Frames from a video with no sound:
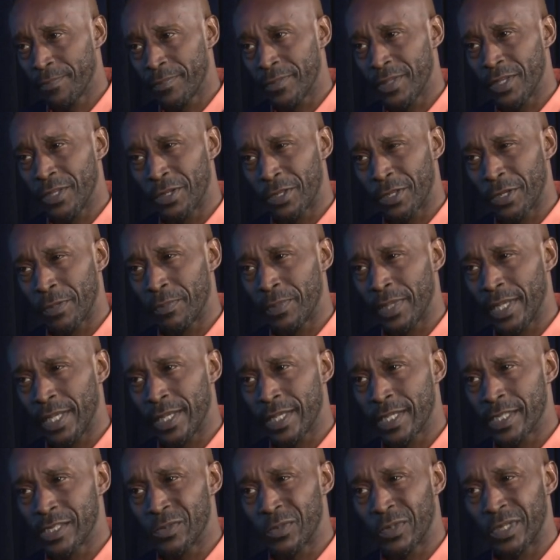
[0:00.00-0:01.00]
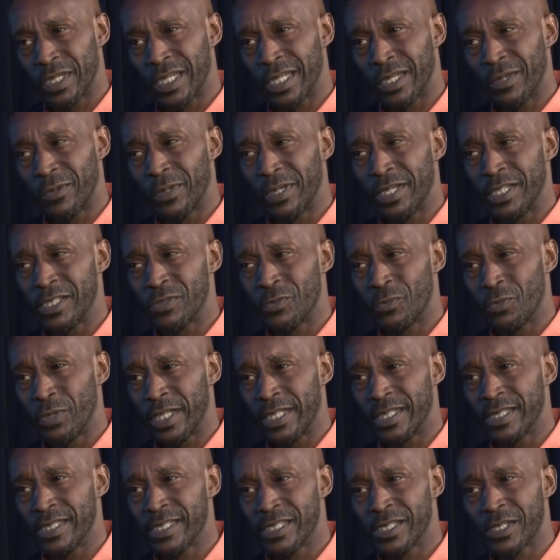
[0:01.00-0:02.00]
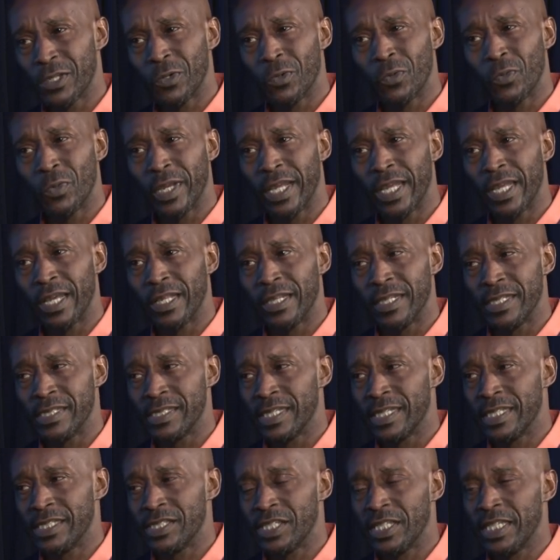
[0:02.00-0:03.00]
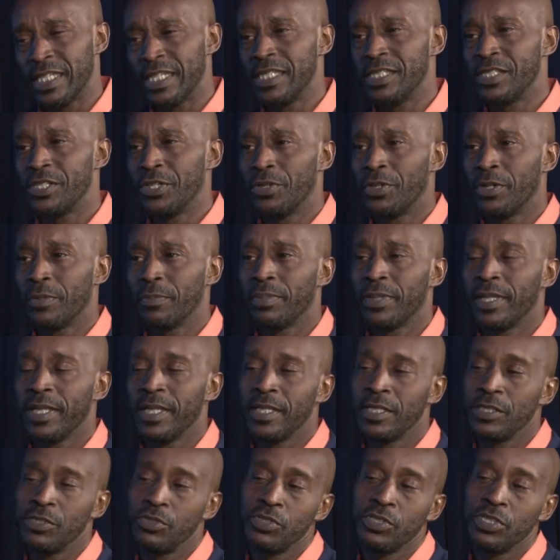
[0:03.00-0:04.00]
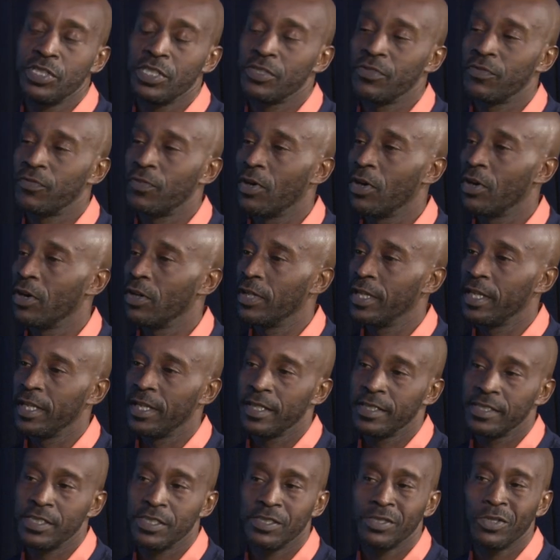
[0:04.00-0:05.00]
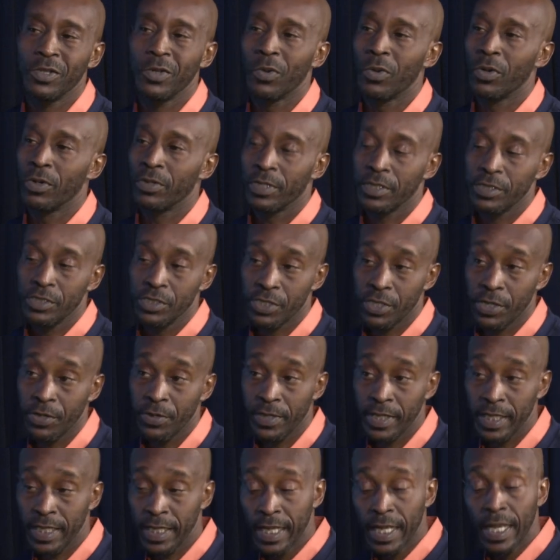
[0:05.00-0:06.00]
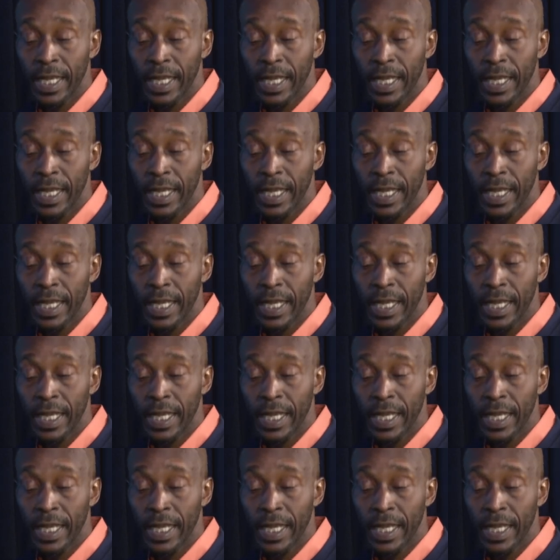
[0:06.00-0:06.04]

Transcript: You know what I mean? Because when it's written so well, it's easier to play because you can just fall in and just go on the journey.